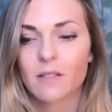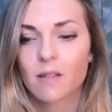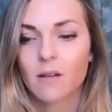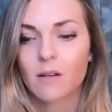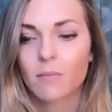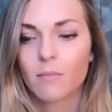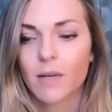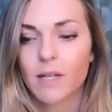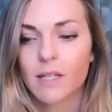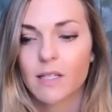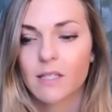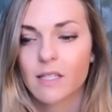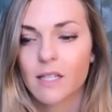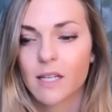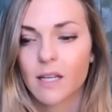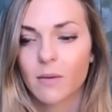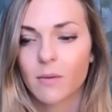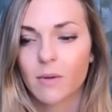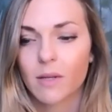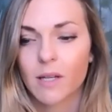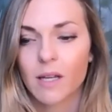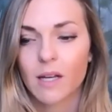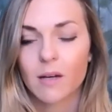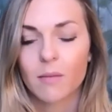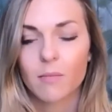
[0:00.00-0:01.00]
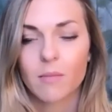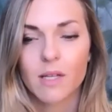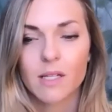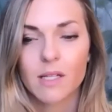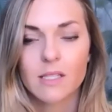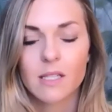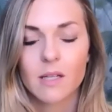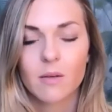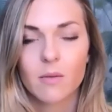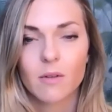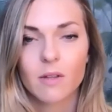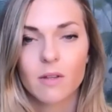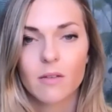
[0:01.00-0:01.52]
on Monday we had a
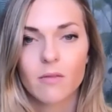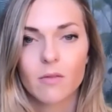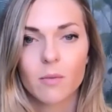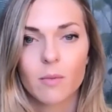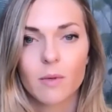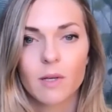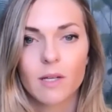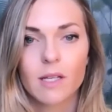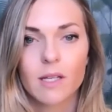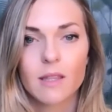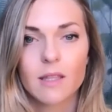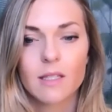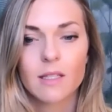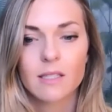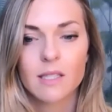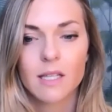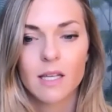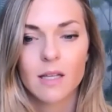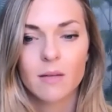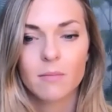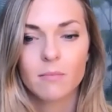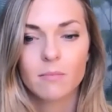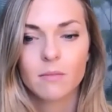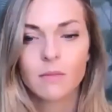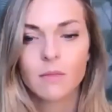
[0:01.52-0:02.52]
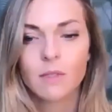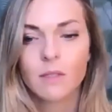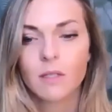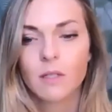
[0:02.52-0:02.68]
meeting with everybody in the team,